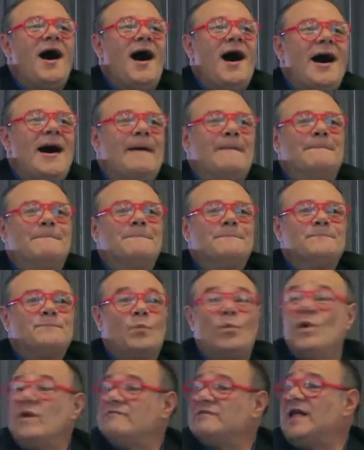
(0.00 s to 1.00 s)
um,
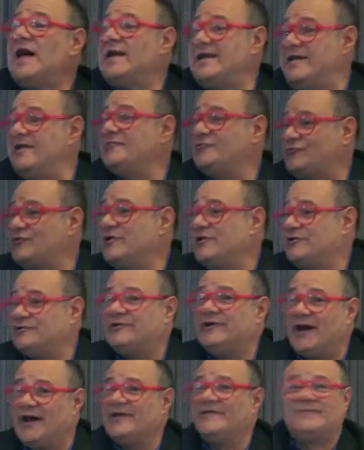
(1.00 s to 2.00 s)
we have a lot of history here
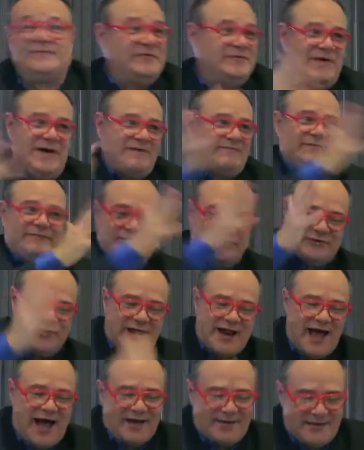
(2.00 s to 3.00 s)
today, if you haven't figured
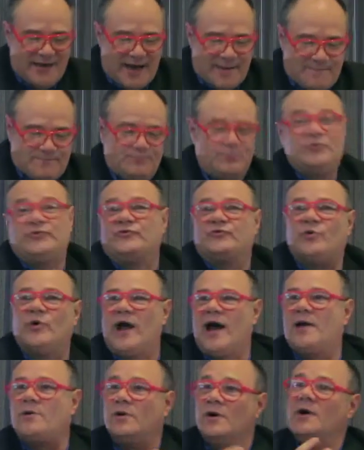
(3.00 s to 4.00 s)
that out yet, which is what
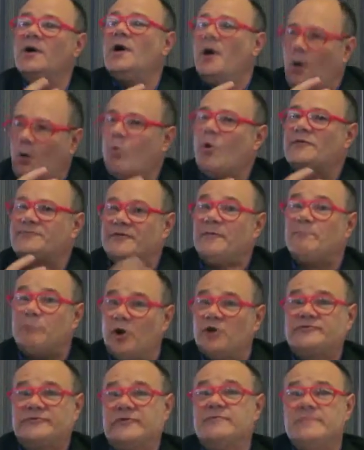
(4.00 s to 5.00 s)
I, what the
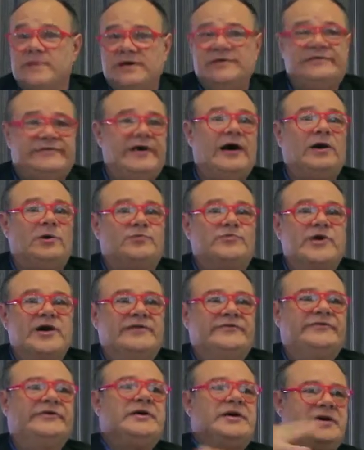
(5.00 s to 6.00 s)
book to me
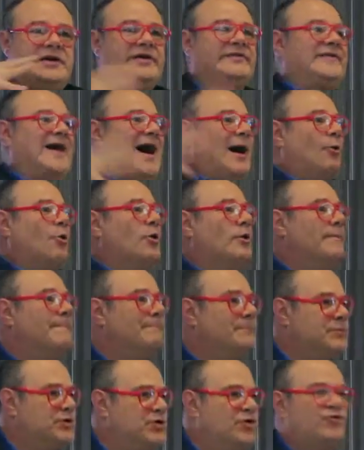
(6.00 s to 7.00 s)
celebrates is our
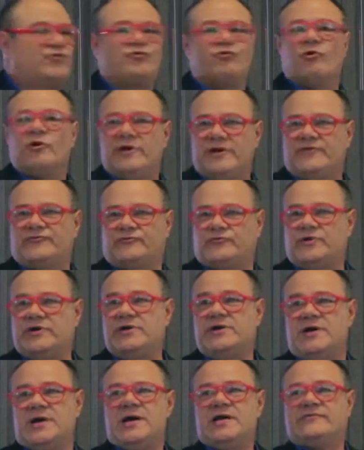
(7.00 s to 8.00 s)
mutual history.
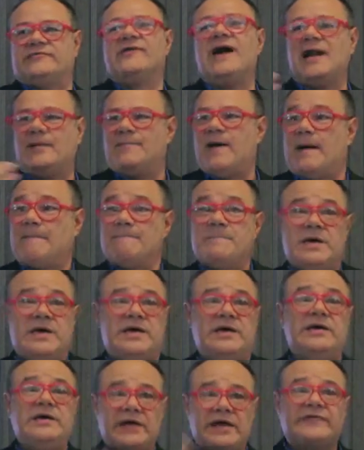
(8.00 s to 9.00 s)
It's not about
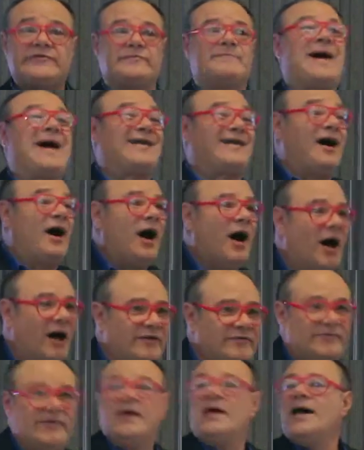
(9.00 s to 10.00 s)
me, it's about
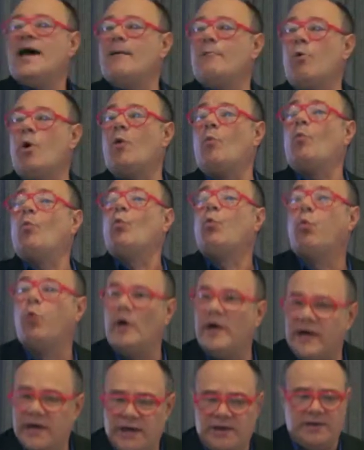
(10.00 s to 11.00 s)
us and what
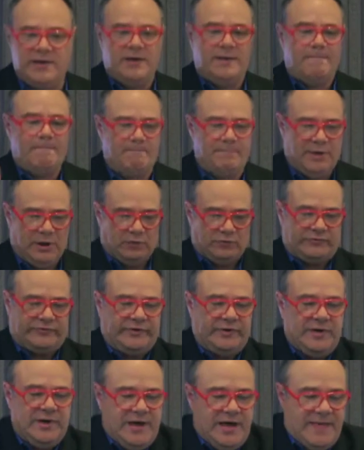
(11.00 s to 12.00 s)
we built.
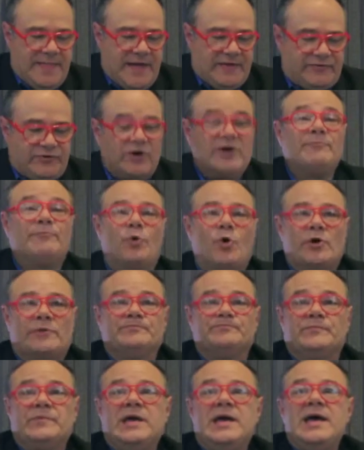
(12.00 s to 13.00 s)
And that's really
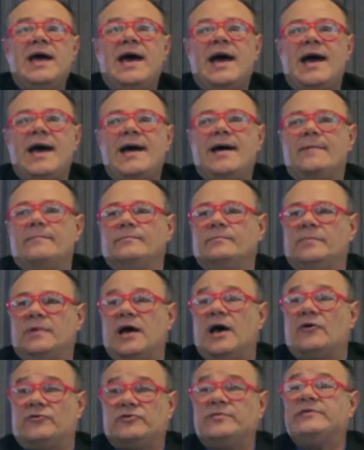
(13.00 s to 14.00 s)
important. And
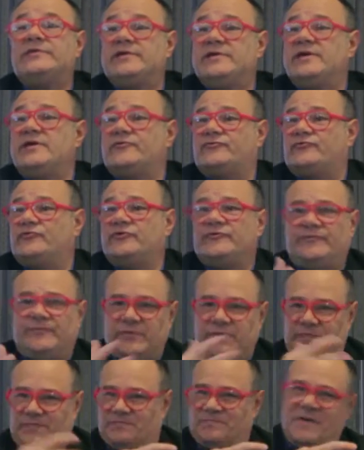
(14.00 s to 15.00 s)
LGBT history, if
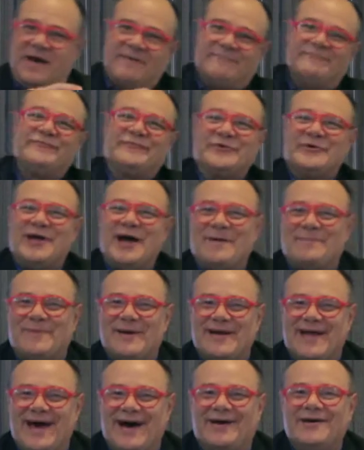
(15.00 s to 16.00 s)
you haven't figured out
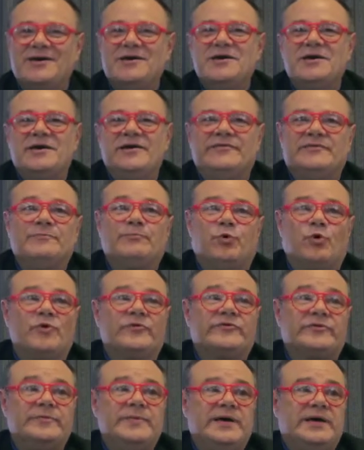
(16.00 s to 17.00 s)
by now, is
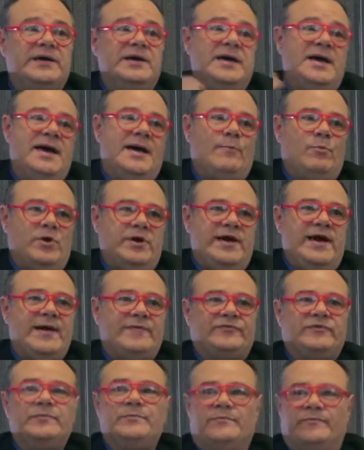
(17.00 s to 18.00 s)
important to me. And we
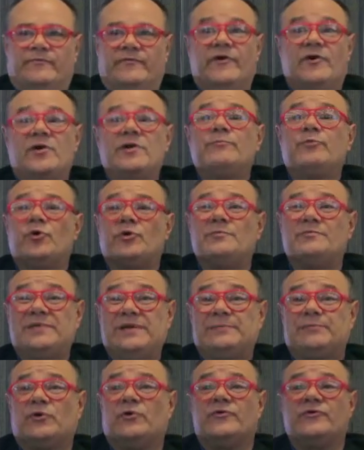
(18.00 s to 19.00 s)
have some very important
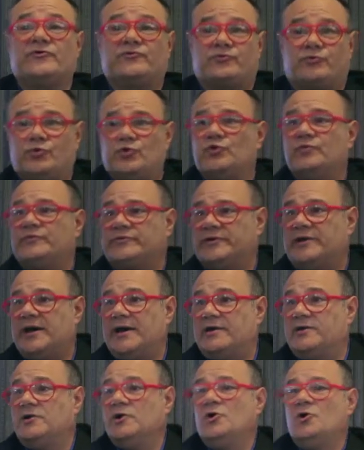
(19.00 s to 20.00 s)
people in this room
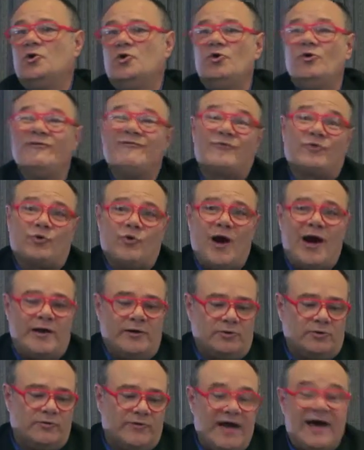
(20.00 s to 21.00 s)
today who have
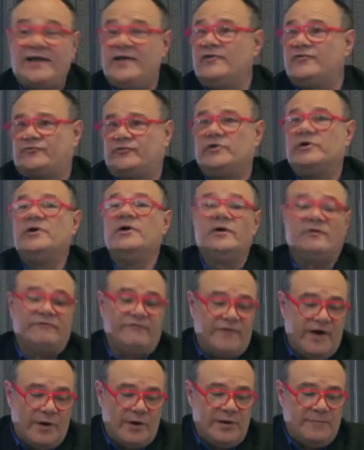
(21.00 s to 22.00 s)
chronicled that history.
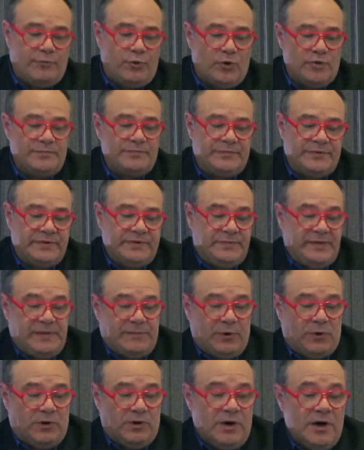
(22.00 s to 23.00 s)
Very important
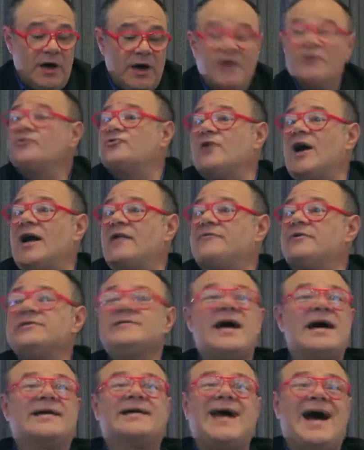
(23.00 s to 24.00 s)
people. Jonathan
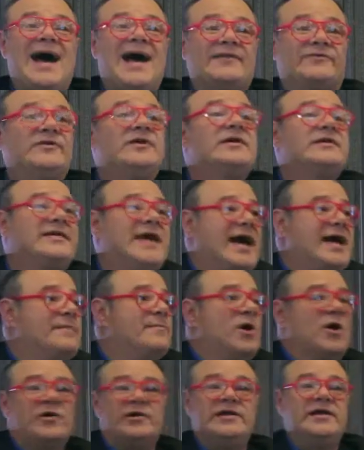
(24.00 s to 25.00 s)
Ned Katz, Gay
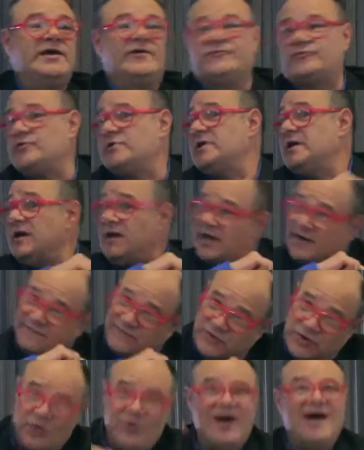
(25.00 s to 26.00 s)
American History. If
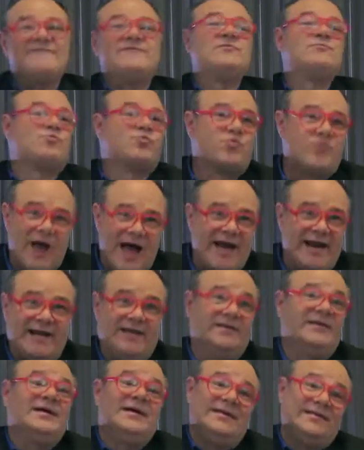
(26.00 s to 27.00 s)
you haven't read it,
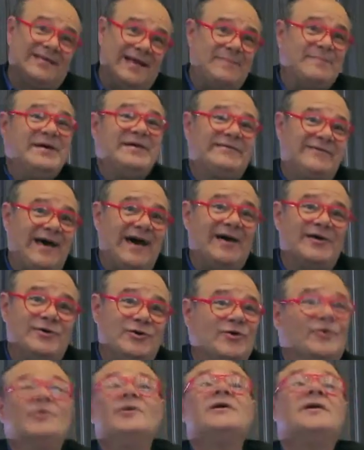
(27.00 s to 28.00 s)
let me tell
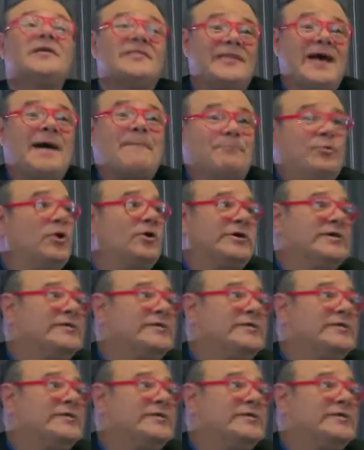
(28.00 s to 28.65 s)
you, that book